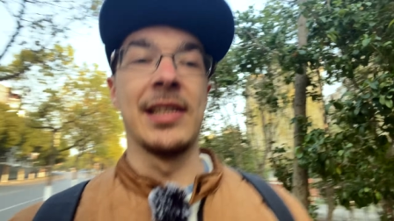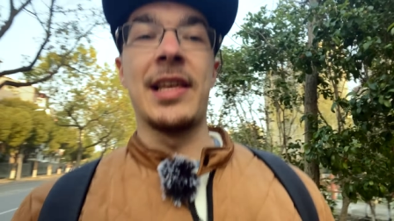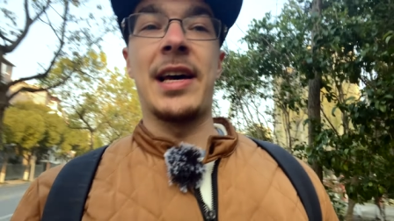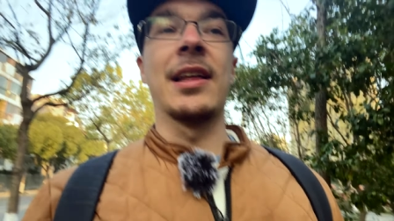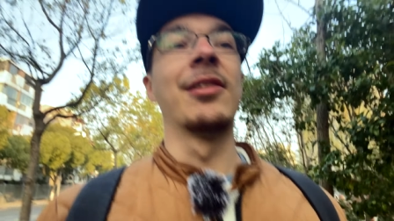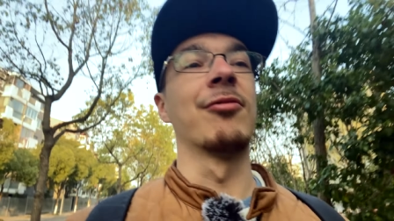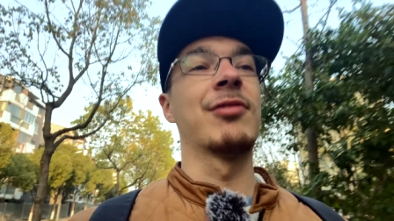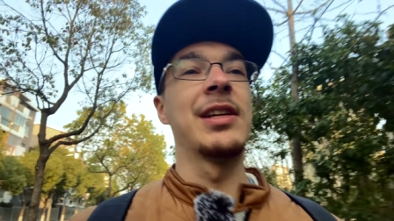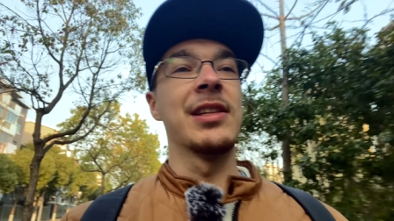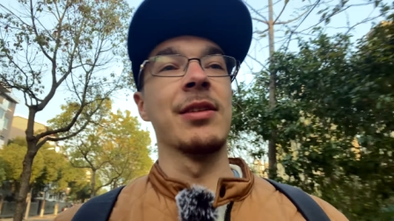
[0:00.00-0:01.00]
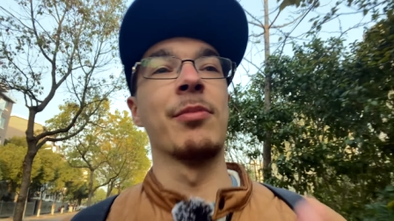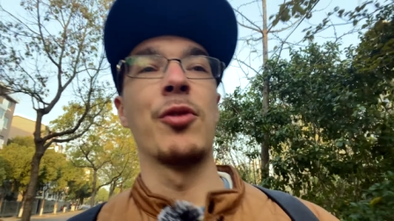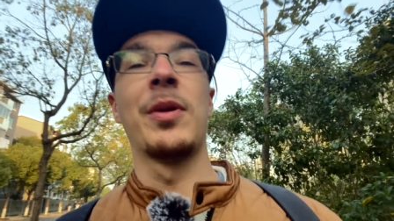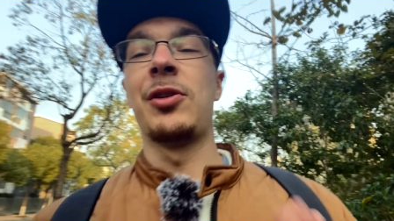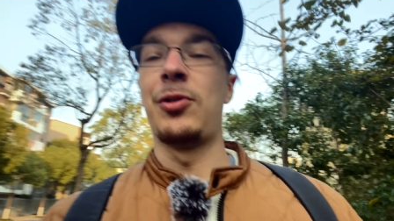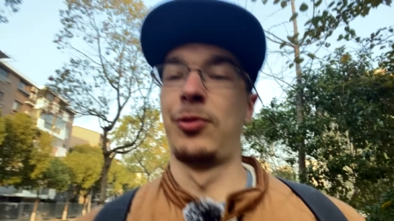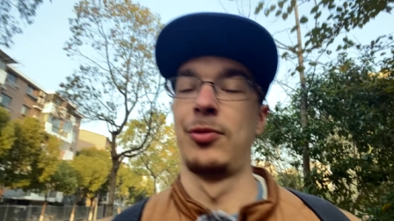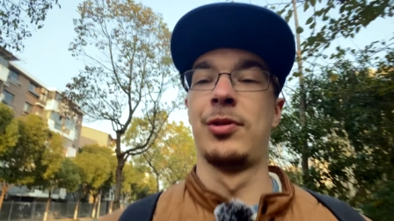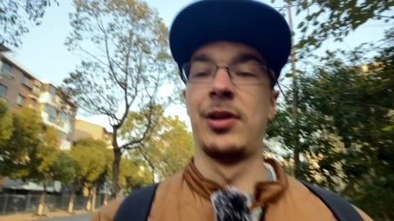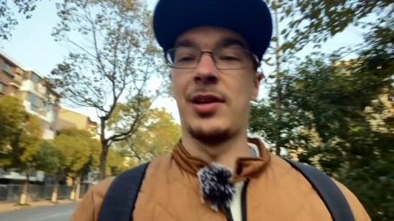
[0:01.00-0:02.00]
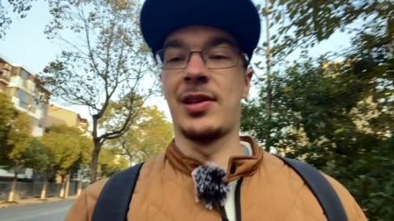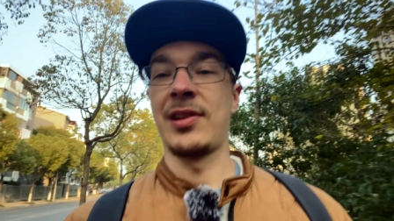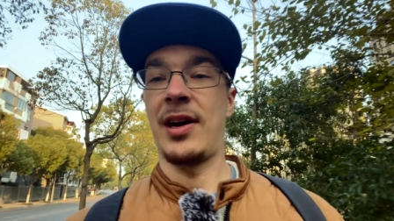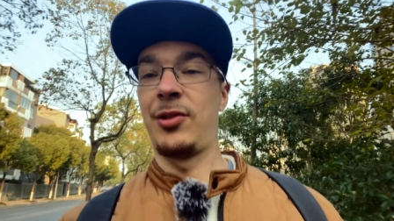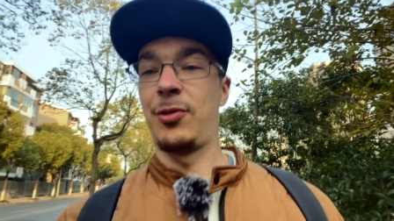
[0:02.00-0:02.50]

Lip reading: that the moment you start your